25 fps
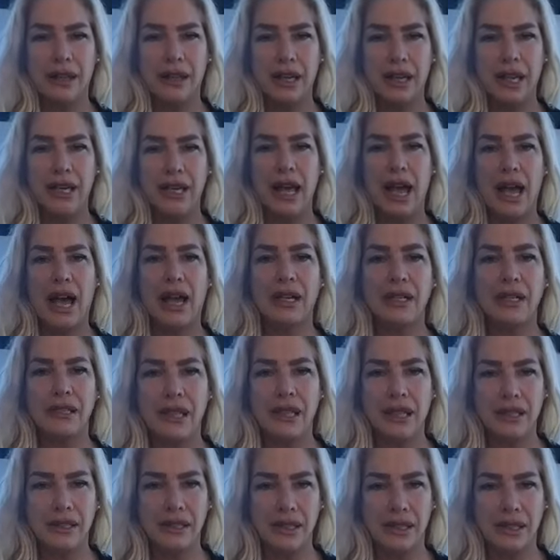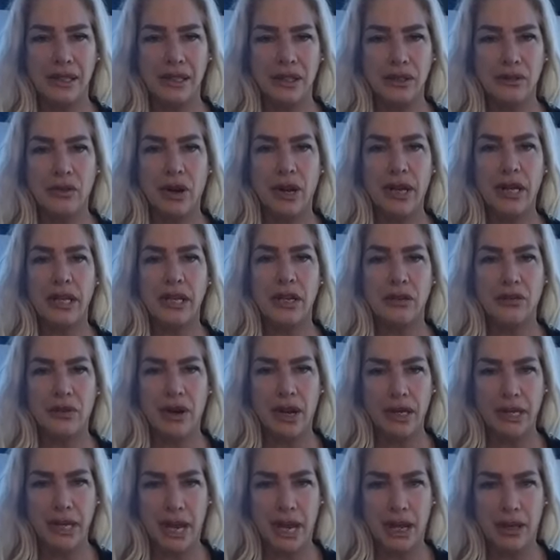can access this right here,
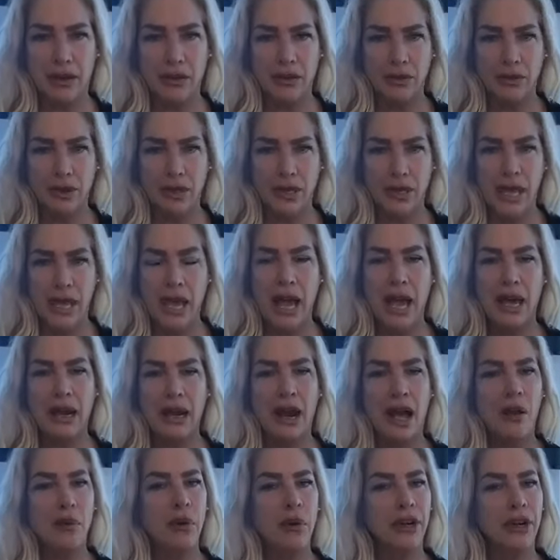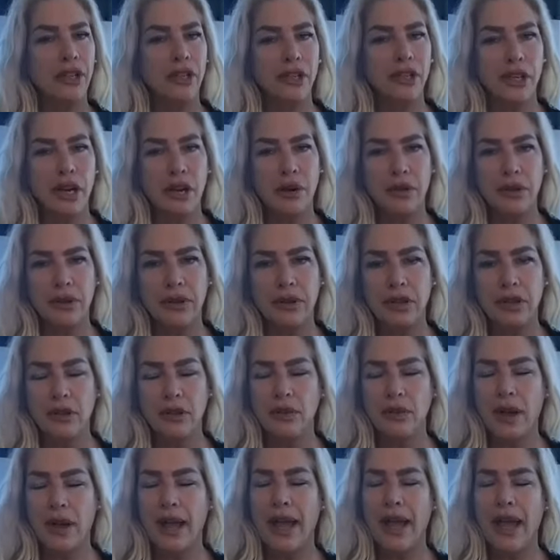right now. And I want to share with
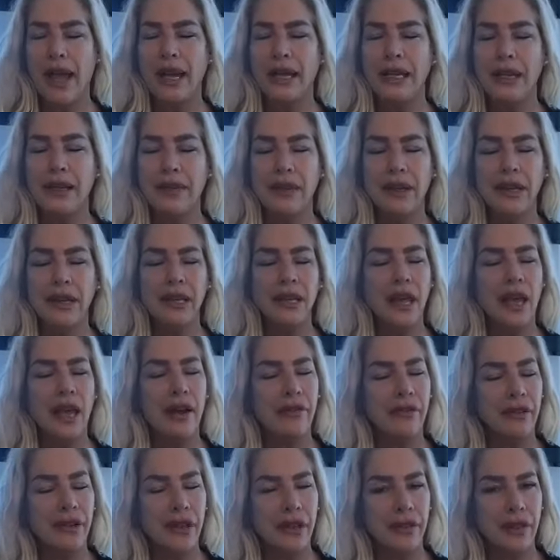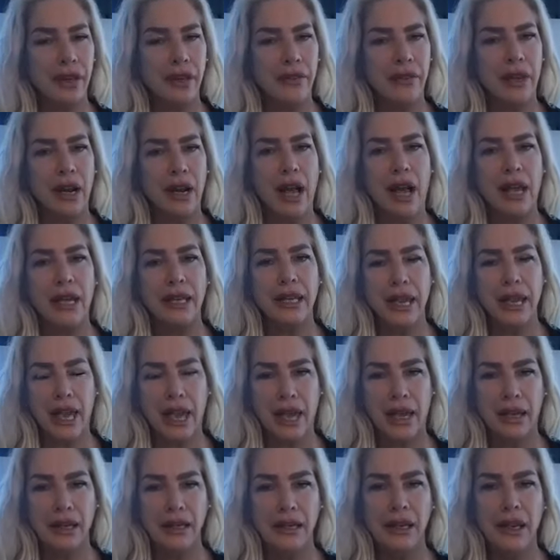you anything and everything that I
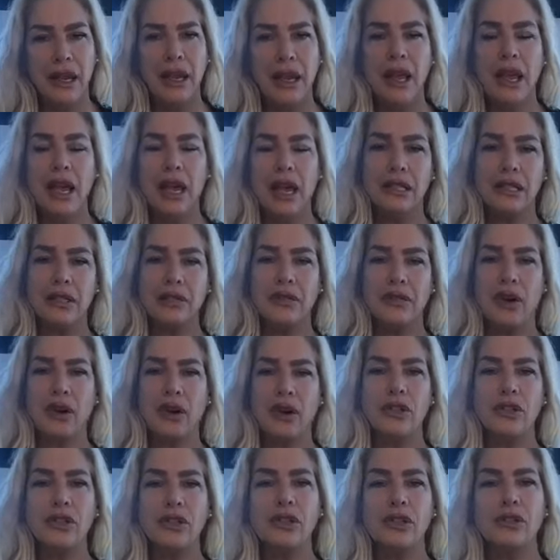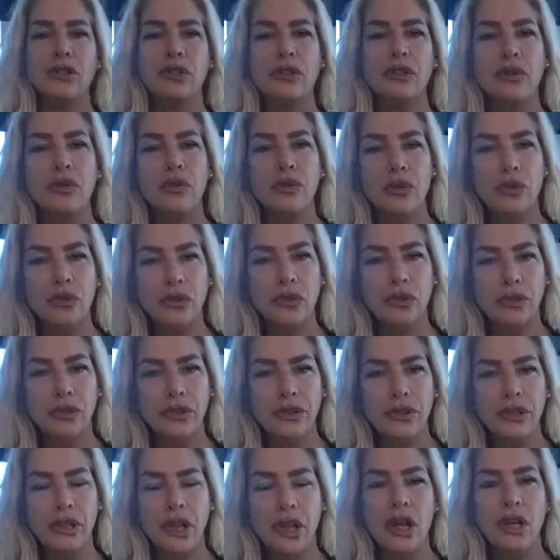can as far as
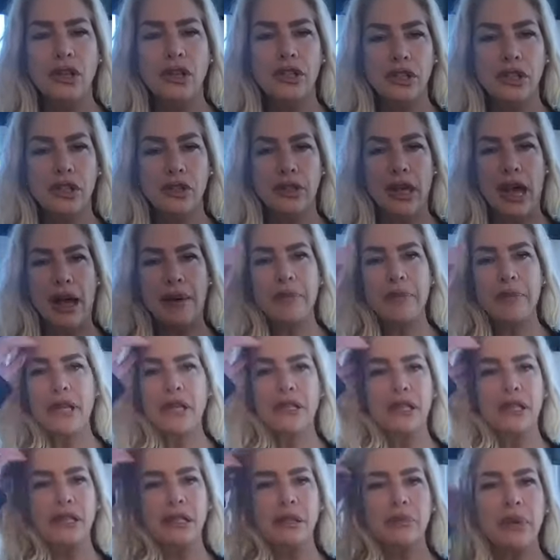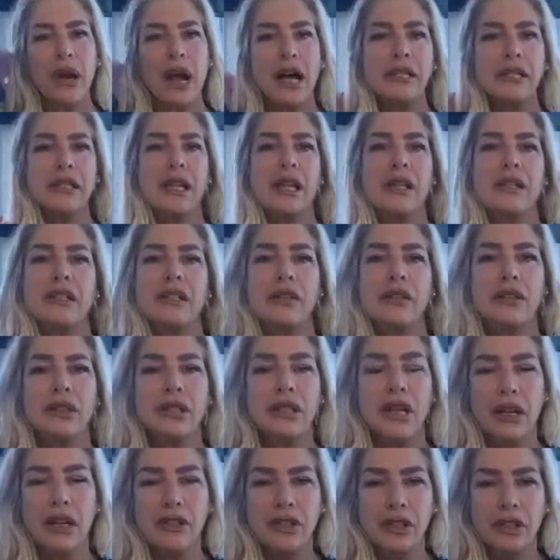tools to do that, because it's a process. So it's
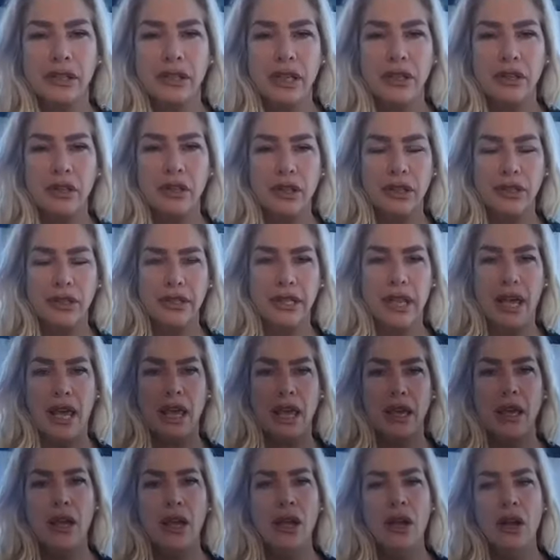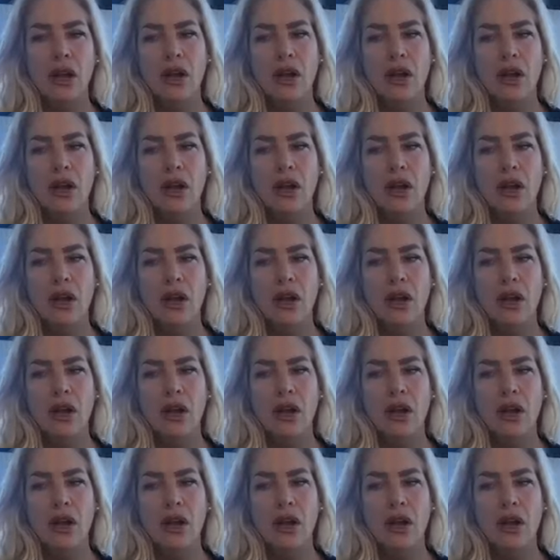not just that you're going to say,